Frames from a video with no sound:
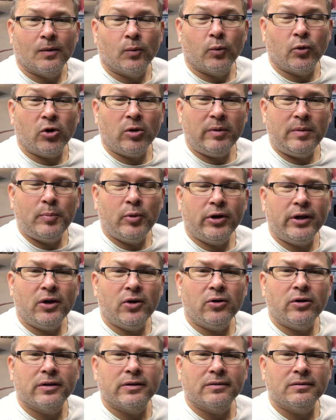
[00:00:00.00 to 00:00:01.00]
We're going to be putting
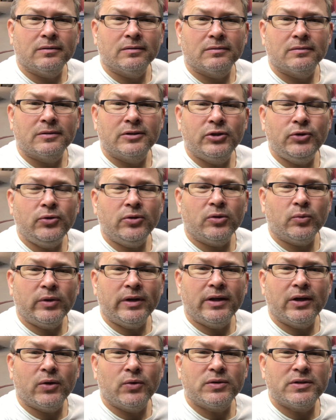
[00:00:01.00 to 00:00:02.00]
on 2 to 3
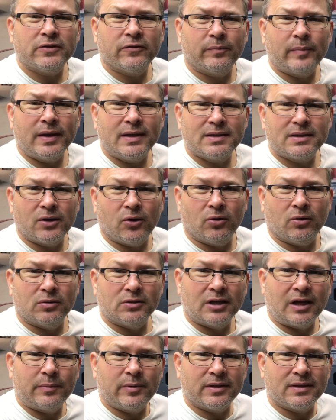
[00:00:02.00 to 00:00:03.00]
coats of base coat on
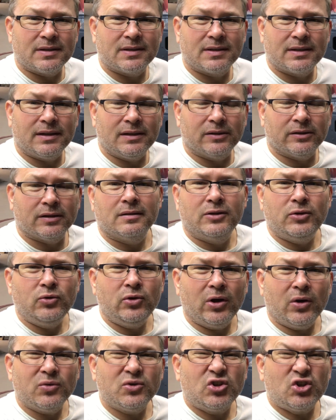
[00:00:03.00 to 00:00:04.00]
top of this sealer. 2
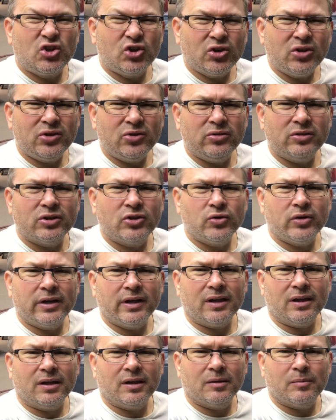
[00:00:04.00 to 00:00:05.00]
coats should do the
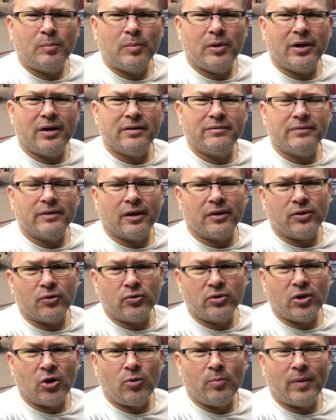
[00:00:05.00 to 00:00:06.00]
trick, but a 3rd
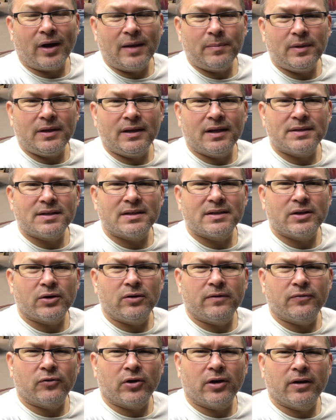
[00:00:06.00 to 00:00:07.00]
coat might be necessary
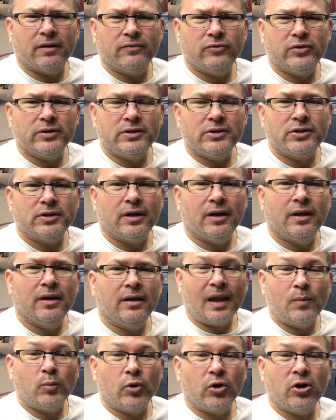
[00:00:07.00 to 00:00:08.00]
for coverage,
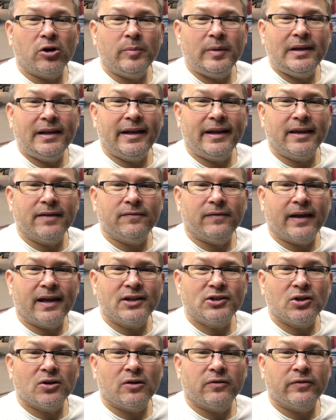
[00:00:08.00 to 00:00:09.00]
and we're going to be letting it
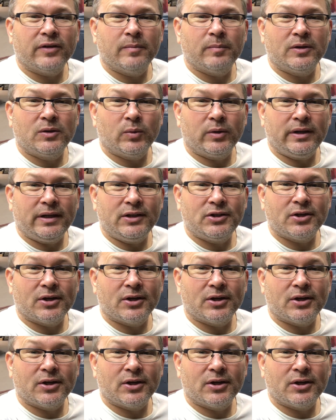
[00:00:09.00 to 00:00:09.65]
flash off in between each